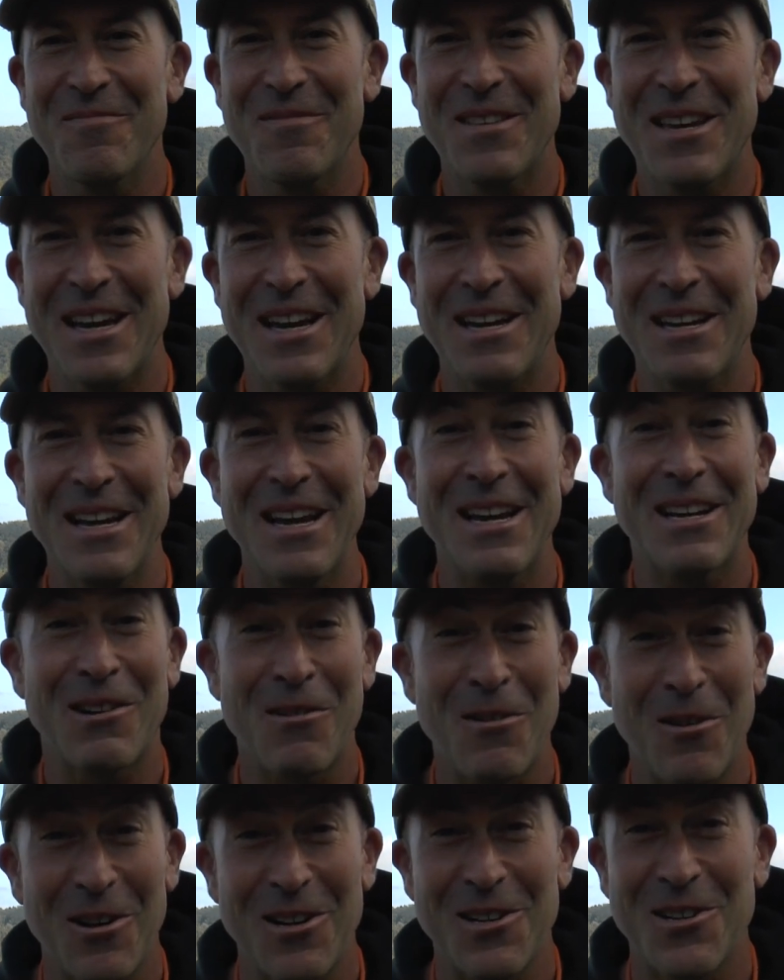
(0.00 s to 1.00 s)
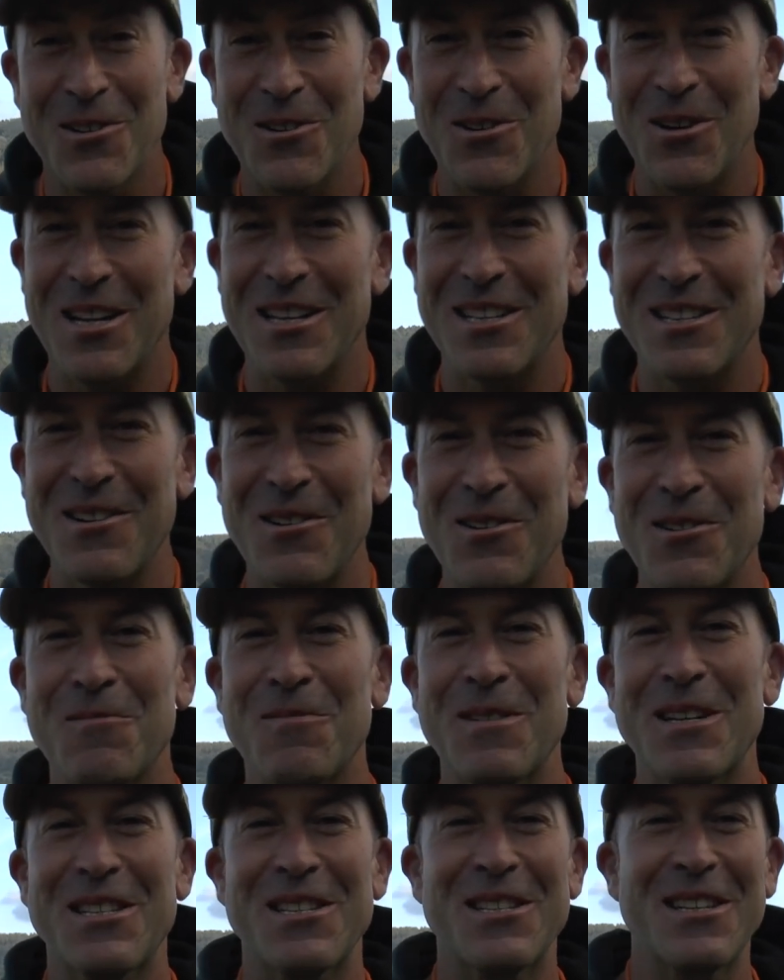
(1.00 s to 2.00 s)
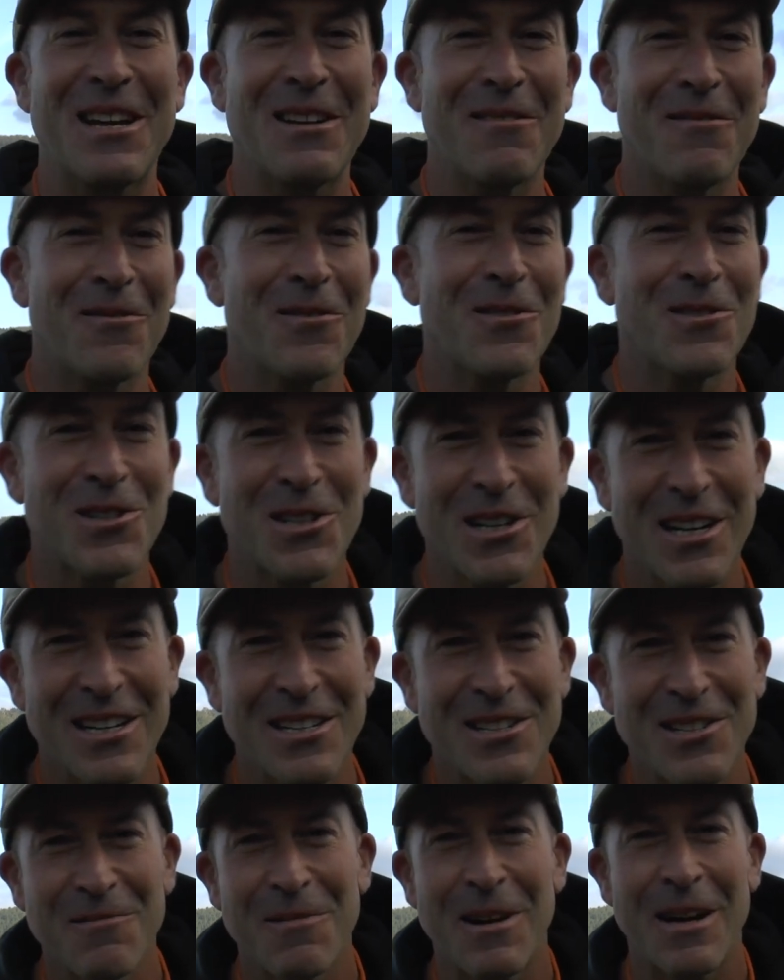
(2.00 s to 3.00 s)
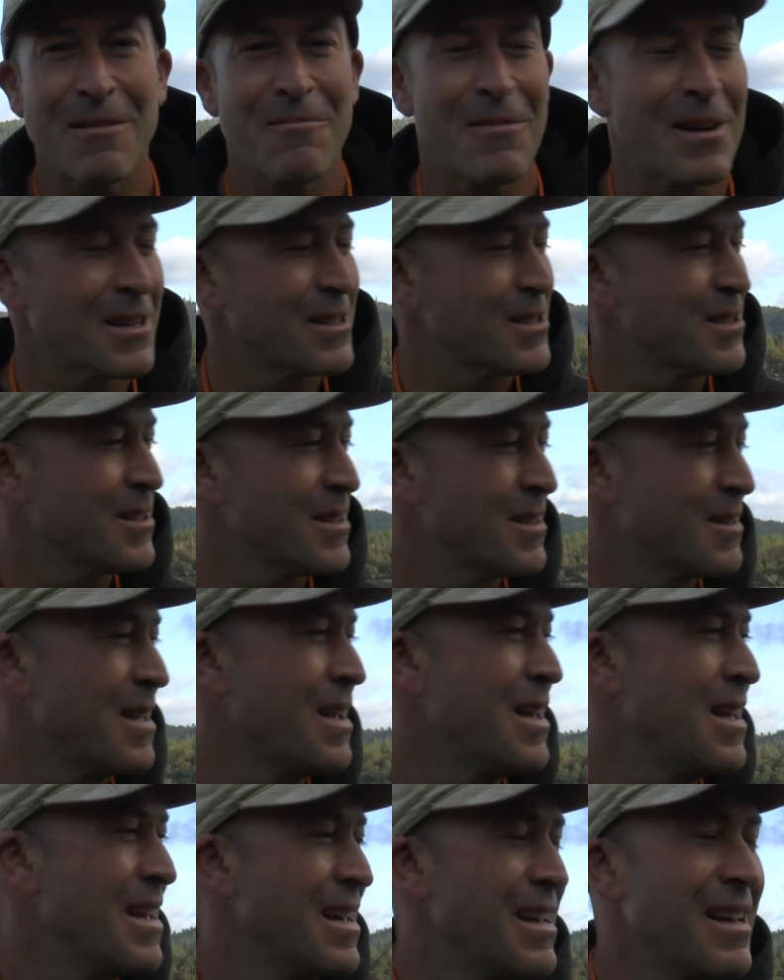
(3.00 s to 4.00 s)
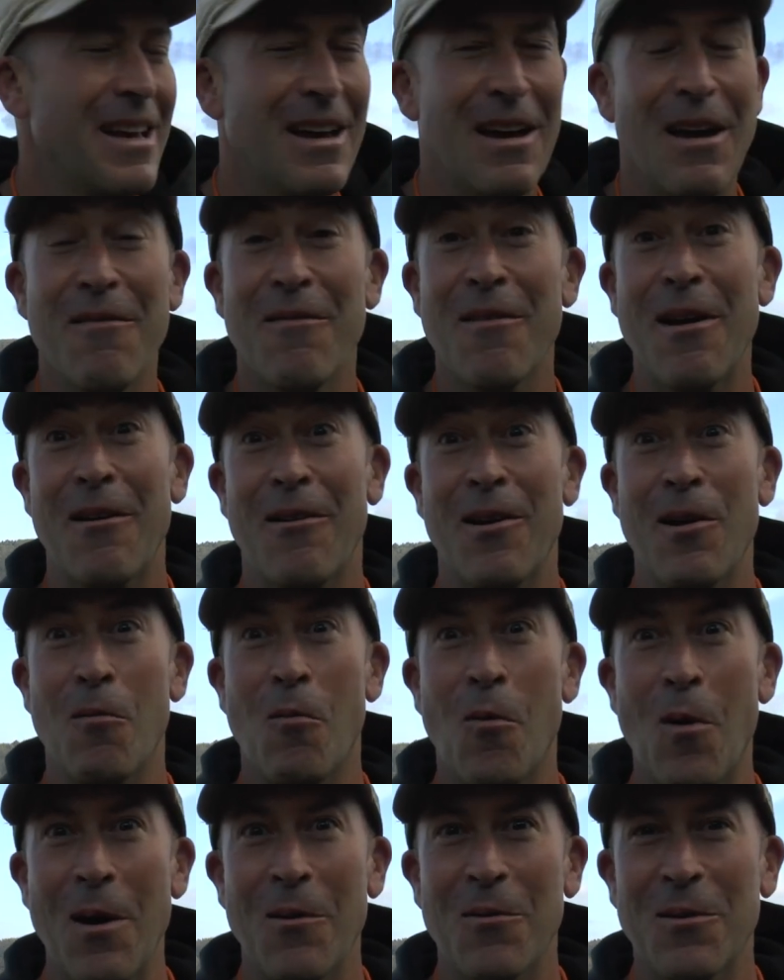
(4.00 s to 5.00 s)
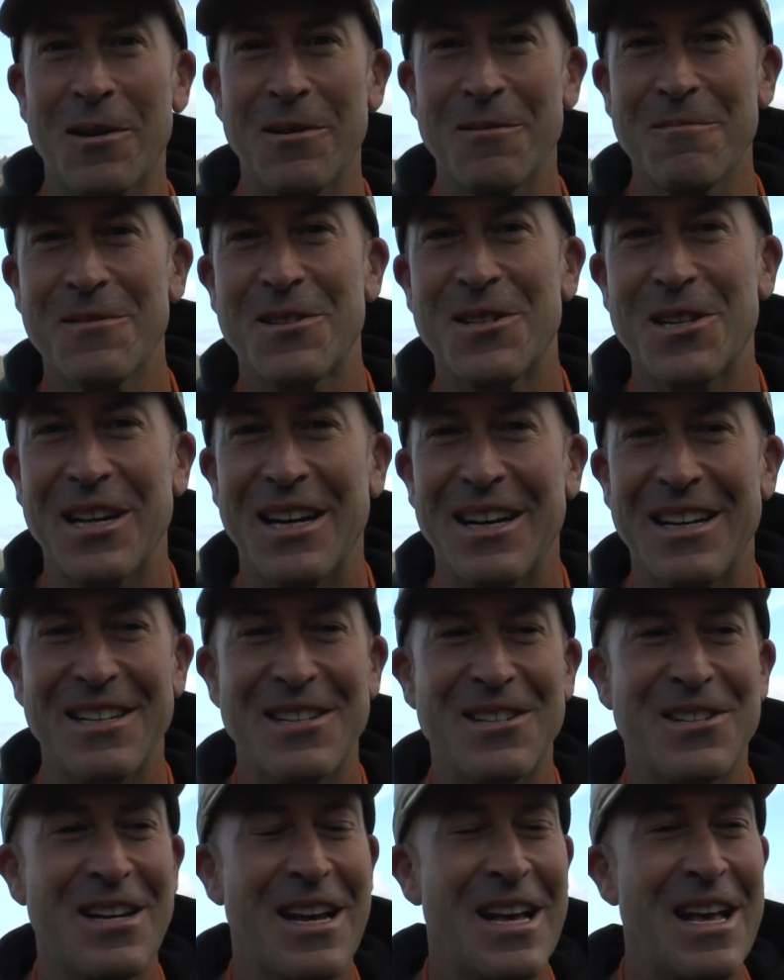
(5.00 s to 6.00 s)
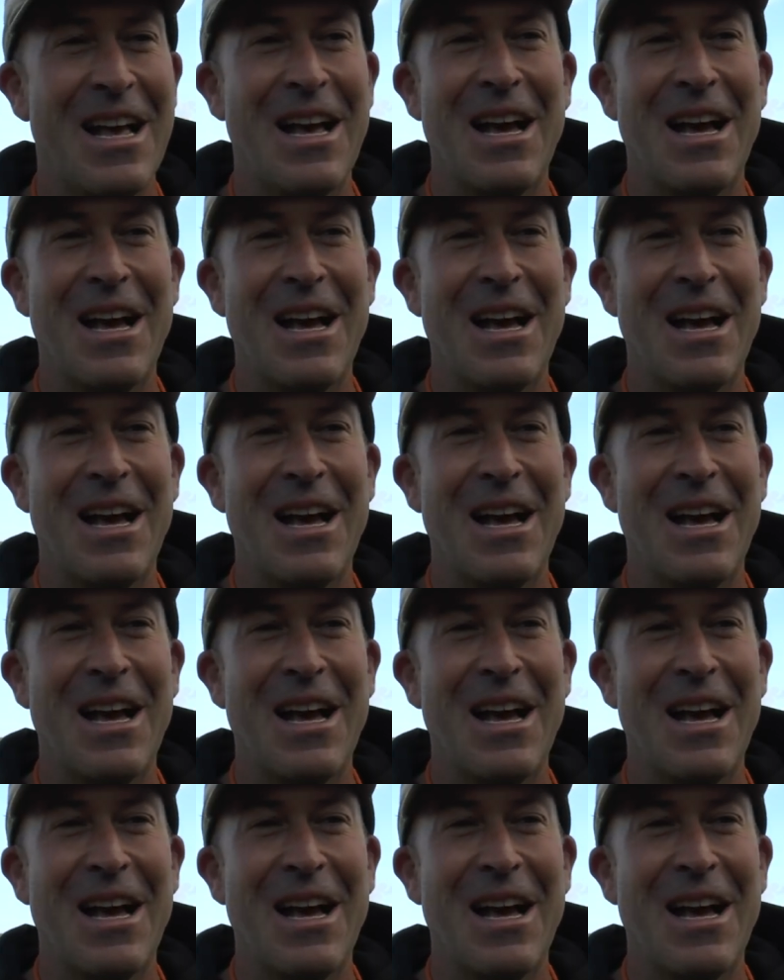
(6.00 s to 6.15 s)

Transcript: Yeah, quite enjoying this nice bit of sun for a change. It makes a very welcome change.